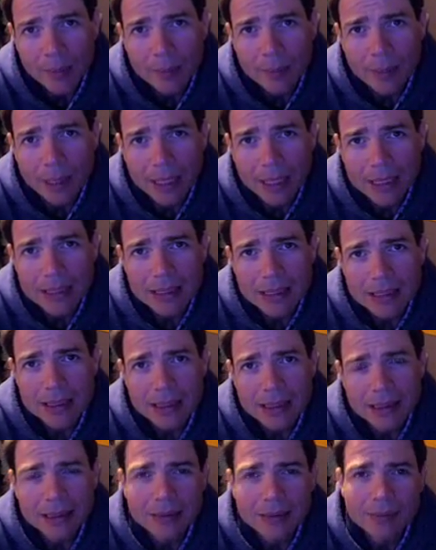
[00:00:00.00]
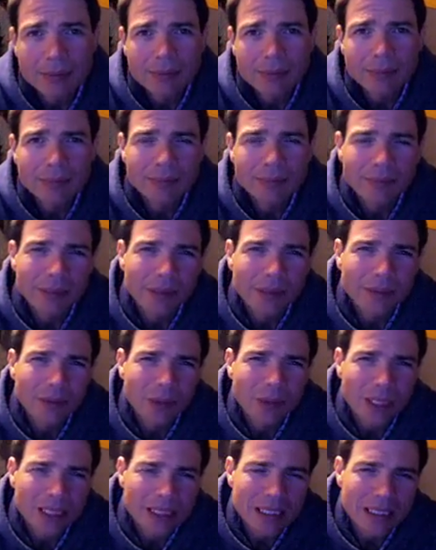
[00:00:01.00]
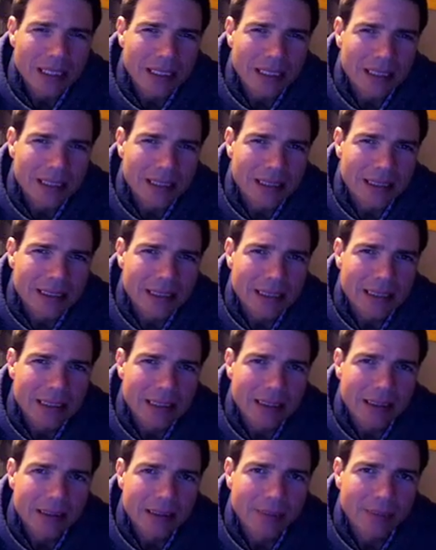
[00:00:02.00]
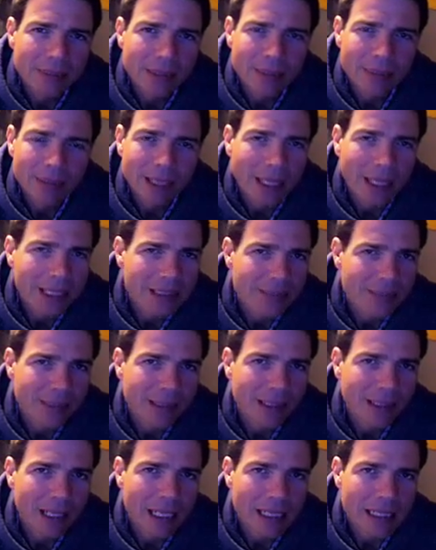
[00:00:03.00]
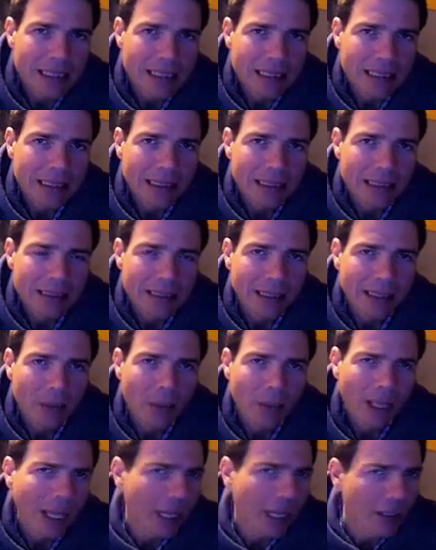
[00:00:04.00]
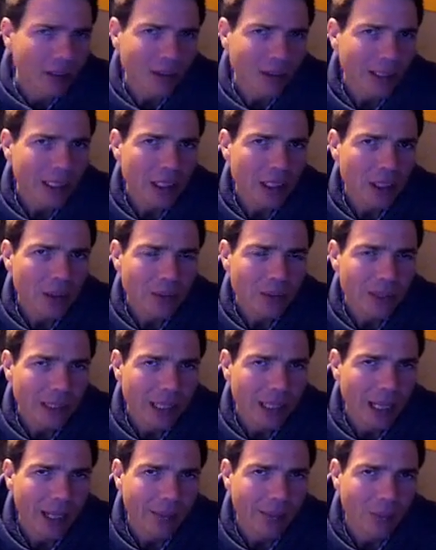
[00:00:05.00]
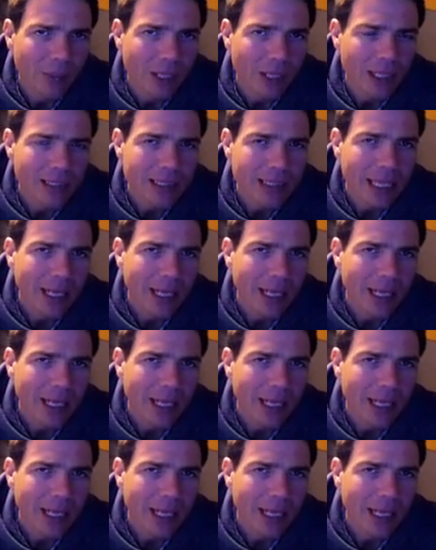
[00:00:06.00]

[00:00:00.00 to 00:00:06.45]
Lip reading: But question is, people ask me constantly, it's like, well, how do I know what God wants?